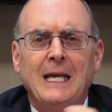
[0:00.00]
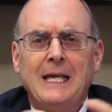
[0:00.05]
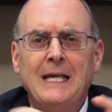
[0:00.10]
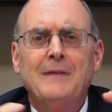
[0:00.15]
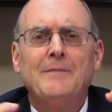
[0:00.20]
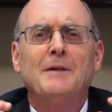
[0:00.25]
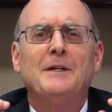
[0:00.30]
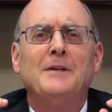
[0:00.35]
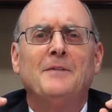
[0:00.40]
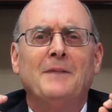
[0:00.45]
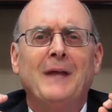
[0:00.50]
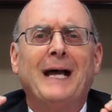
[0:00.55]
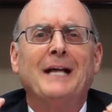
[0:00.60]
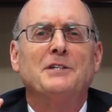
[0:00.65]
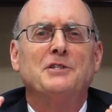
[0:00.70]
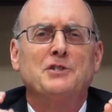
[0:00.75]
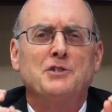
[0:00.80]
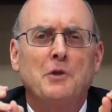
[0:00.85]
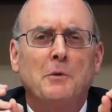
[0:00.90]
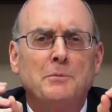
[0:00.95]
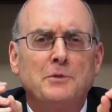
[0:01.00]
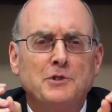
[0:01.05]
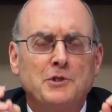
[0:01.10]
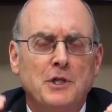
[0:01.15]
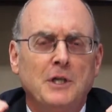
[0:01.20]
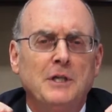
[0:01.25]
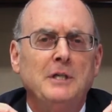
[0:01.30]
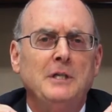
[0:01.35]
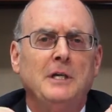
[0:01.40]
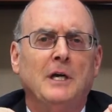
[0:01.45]
Even if that
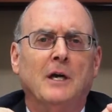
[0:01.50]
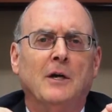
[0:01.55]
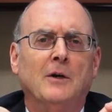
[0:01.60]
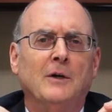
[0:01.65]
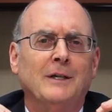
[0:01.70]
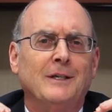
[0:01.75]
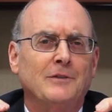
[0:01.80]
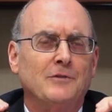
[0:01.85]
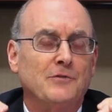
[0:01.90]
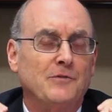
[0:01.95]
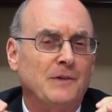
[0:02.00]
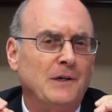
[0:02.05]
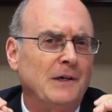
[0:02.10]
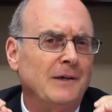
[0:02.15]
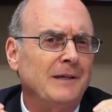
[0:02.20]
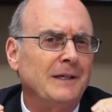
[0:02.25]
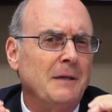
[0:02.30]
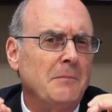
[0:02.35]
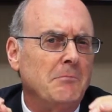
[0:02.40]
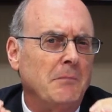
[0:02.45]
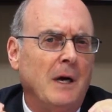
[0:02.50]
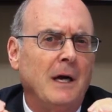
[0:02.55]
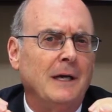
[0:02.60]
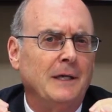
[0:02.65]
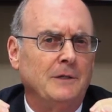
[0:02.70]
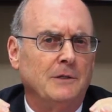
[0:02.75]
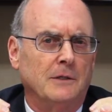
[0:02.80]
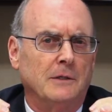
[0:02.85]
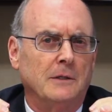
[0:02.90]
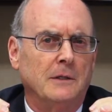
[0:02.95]
subsidiary is fairly
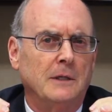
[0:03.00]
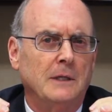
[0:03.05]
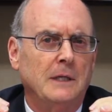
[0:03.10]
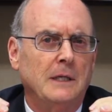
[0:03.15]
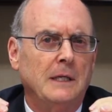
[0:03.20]
minor